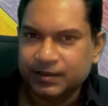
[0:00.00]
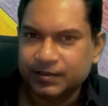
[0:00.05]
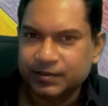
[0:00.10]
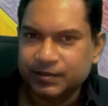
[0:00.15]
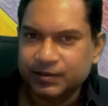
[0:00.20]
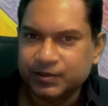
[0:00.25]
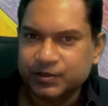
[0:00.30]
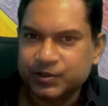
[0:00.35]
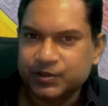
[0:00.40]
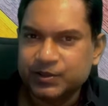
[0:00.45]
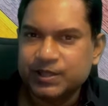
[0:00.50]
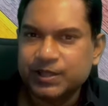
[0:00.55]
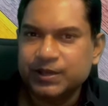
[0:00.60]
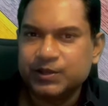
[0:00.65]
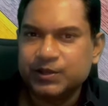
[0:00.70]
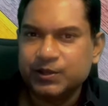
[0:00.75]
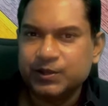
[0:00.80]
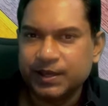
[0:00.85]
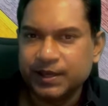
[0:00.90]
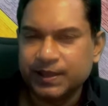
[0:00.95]
so that
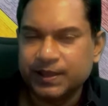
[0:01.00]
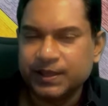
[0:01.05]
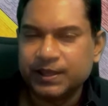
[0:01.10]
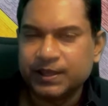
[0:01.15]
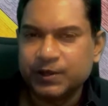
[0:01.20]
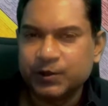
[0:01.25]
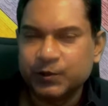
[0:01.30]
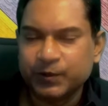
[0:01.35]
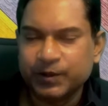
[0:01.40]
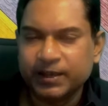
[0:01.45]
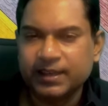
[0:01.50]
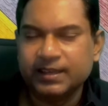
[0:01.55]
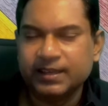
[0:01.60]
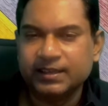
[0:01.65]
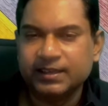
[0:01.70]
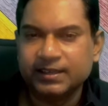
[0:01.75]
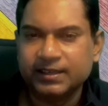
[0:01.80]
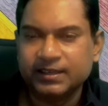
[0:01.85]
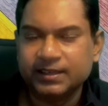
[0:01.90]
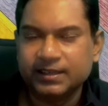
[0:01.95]
together we
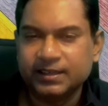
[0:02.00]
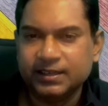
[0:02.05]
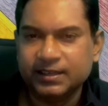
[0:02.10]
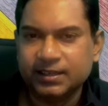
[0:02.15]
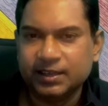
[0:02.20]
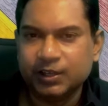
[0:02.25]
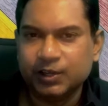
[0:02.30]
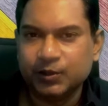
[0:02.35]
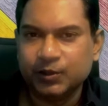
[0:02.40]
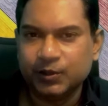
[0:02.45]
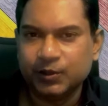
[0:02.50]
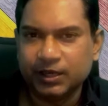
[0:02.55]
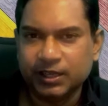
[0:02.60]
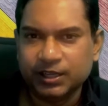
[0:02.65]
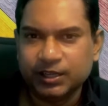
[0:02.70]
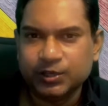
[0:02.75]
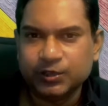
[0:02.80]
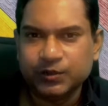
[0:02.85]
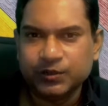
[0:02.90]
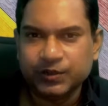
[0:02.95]
can
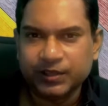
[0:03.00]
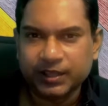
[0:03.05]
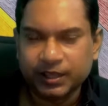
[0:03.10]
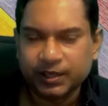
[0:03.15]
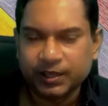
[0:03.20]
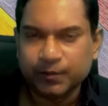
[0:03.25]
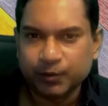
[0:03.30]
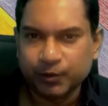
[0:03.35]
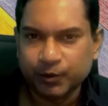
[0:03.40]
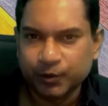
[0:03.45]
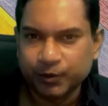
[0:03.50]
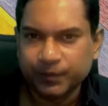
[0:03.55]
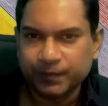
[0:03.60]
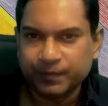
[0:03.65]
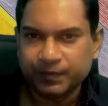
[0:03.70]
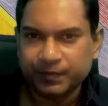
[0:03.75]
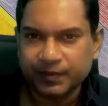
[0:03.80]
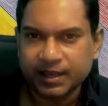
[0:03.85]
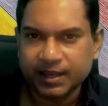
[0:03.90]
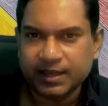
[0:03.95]
learn to think more
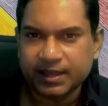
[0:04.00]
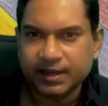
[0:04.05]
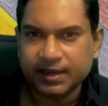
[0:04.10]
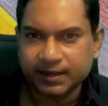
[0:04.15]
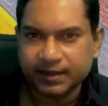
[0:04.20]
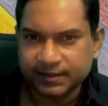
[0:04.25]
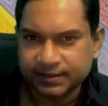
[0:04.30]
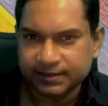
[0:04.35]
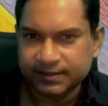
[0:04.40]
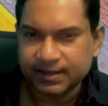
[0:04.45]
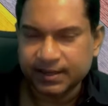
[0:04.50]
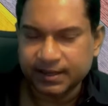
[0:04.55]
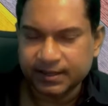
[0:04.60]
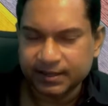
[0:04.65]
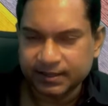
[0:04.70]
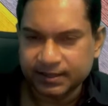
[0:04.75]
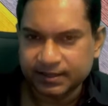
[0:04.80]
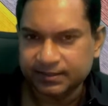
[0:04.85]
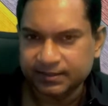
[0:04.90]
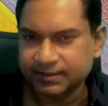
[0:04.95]
and
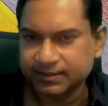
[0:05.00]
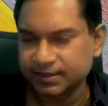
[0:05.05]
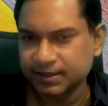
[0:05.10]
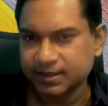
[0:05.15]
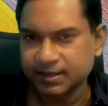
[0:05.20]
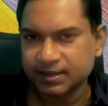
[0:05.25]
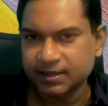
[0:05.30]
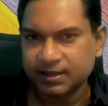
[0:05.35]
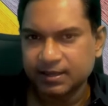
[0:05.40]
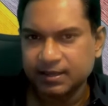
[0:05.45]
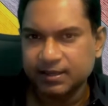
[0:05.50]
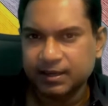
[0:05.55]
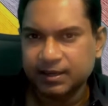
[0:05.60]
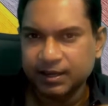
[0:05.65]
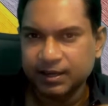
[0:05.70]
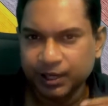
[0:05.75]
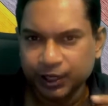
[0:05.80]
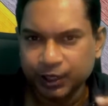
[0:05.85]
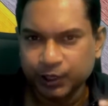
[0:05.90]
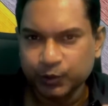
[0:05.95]
understand this
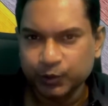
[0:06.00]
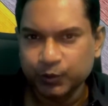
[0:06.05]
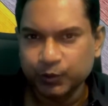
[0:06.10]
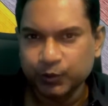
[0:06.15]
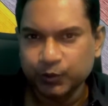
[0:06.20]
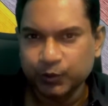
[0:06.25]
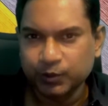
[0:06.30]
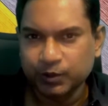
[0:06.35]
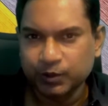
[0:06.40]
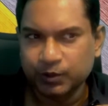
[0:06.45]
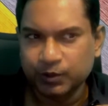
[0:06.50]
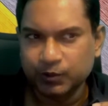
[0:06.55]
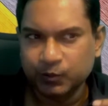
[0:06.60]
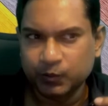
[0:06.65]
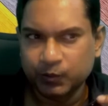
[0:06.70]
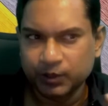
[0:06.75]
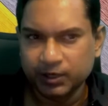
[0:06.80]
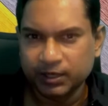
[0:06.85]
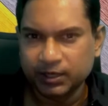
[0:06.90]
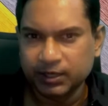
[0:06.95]
new
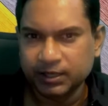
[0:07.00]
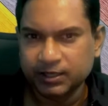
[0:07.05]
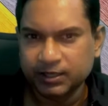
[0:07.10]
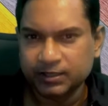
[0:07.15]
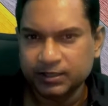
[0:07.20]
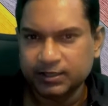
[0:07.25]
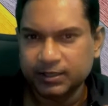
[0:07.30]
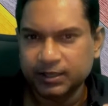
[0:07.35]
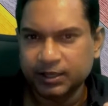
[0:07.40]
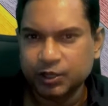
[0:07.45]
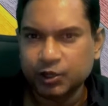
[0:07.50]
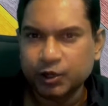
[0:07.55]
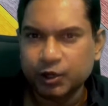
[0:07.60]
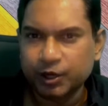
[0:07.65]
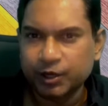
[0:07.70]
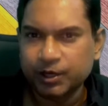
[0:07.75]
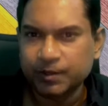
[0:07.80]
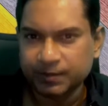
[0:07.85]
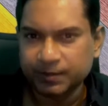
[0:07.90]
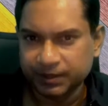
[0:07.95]
world
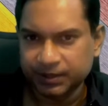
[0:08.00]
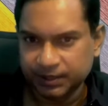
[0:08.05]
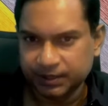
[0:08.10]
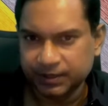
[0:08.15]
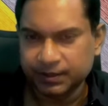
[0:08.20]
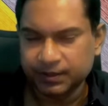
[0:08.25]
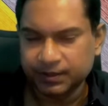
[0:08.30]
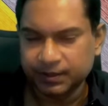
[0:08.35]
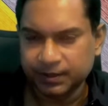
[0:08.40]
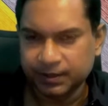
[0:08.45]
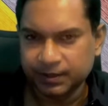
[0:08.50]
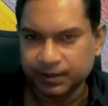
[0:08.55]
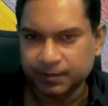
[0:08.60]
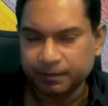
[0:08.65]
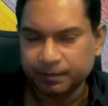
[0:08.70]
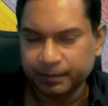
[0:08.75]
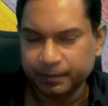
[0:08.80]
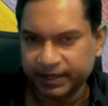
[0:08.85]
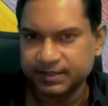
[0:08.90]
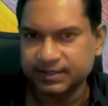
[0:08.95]
economy
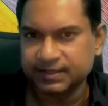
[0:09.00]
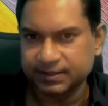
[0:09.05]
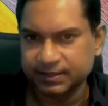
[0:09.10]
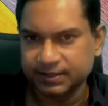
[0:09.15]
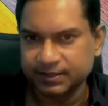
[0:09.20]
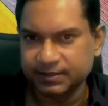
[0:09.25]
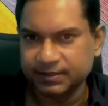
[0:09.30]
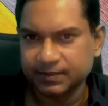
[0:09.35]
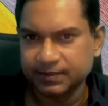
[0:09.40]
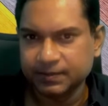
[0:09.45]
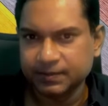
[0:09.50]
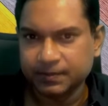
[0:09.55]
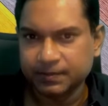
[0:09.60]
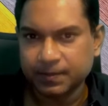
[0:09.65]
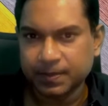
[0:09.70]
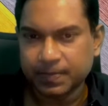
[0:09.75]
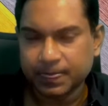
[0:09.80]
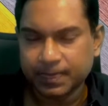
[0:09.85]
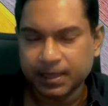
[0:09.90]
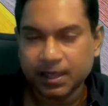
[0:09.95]
better,
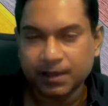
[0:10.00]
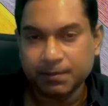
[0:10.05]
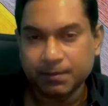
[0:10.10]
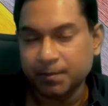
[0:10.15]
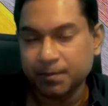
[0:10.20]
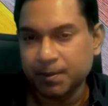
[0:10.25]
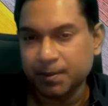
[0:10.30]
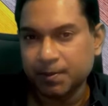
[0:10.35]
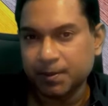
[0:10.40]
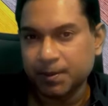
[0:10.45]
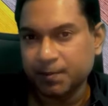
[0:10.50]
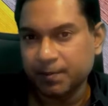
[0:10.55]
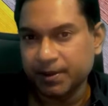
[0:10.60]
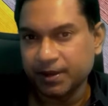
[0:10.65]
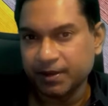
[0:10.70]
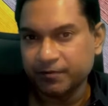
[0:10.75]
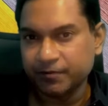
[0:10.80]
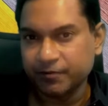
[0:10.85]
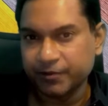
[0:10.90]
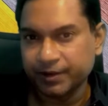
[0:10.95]
and maybe
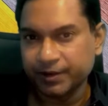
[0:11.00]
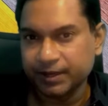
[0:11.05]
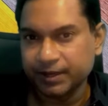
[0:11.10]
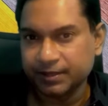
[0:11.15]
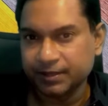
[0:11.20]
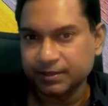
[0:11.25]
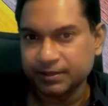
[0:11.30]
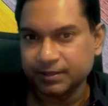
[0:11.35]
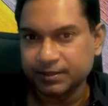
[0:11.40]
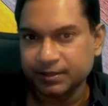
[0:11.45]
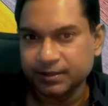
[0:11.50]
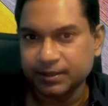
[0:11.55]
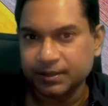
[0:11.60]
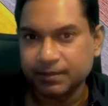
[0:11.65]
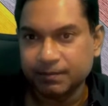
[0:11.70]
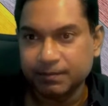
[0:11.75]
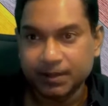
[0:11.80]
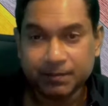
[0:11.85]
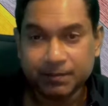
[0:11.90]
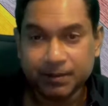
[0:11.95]
prepare for it, maybe